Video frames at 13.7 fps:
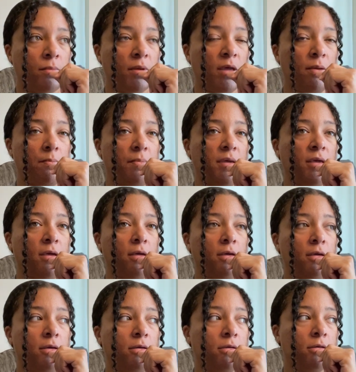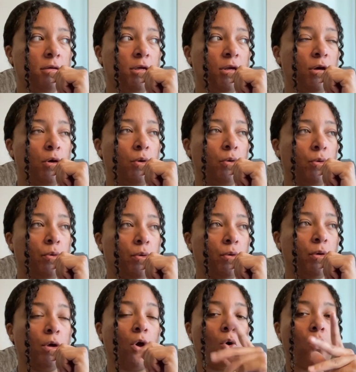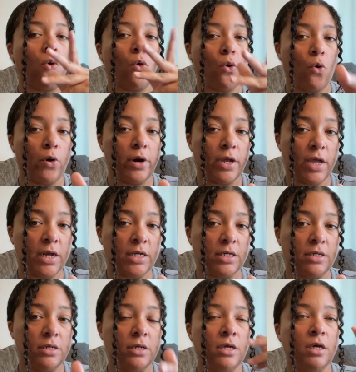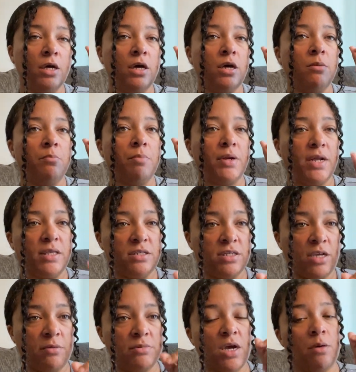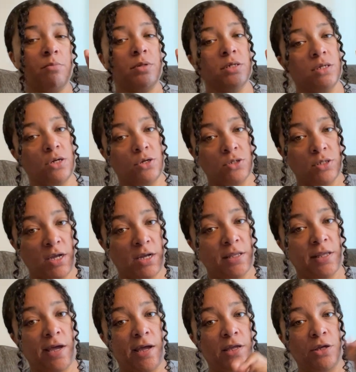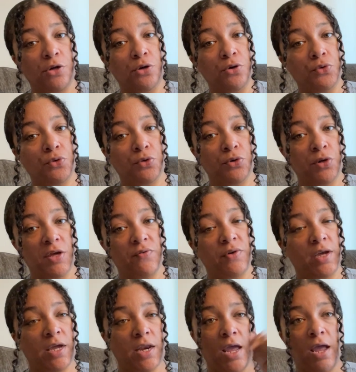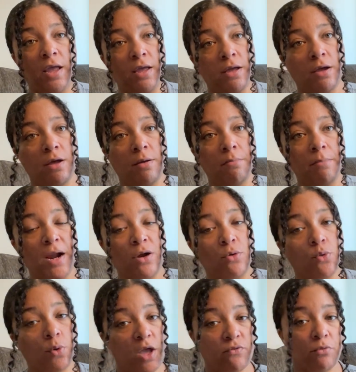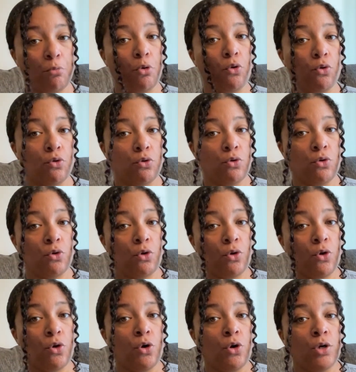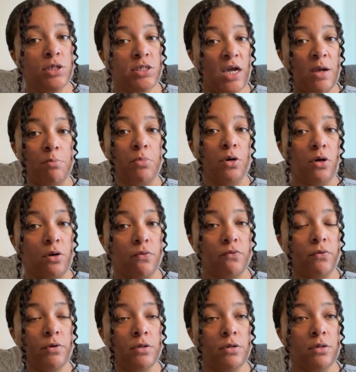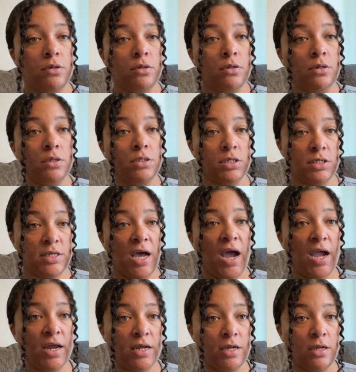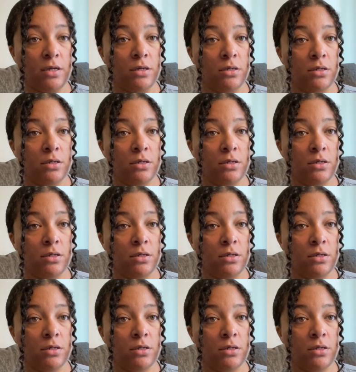and be, you know, goal oriented. But at the same time, please understand that you're living in a microwavable type of society